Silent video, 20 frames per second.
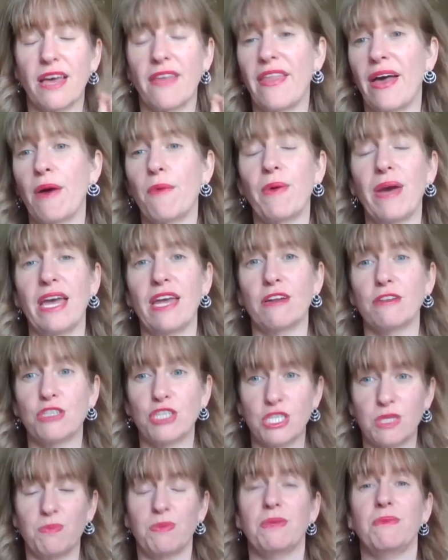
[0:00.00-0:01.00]
And that way it'll
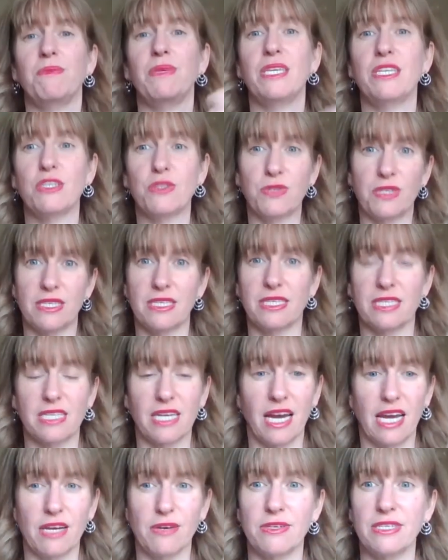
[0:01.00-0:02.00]
just be me doing these
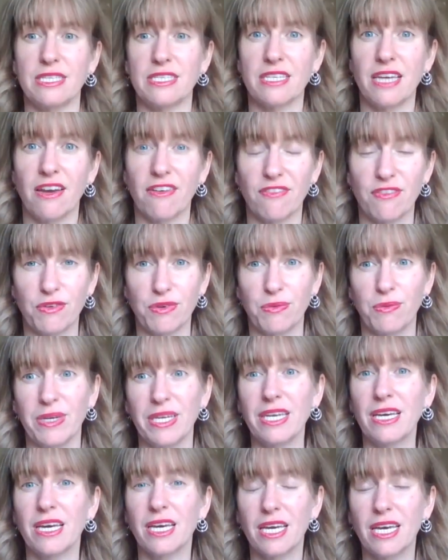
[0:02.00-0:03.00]
diaries every
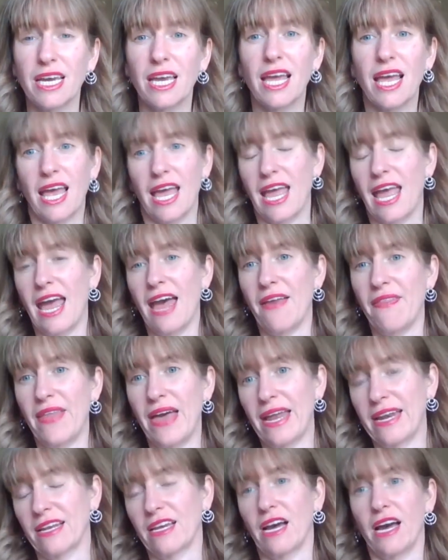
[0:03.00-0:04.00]
week and
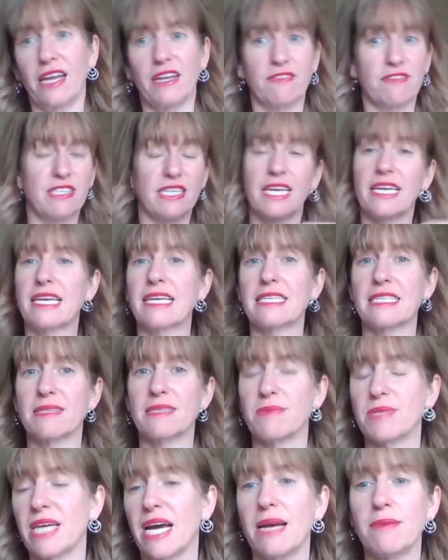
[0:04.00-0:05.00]
then kind of taking
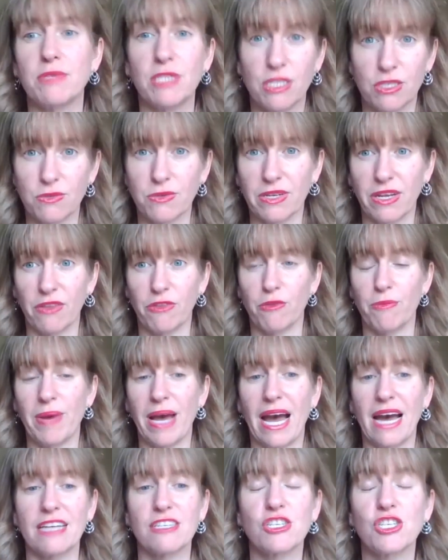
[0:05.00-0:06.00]
some time to do another
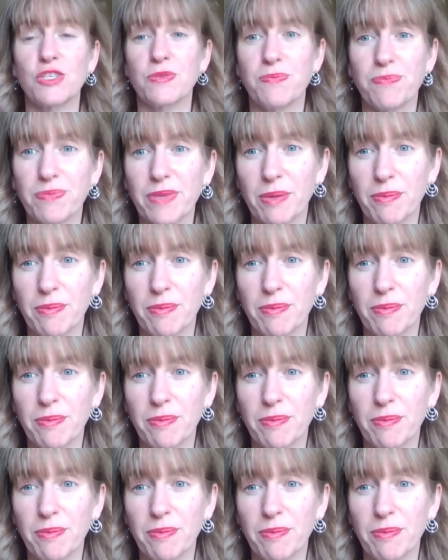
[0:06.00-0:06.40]
batch.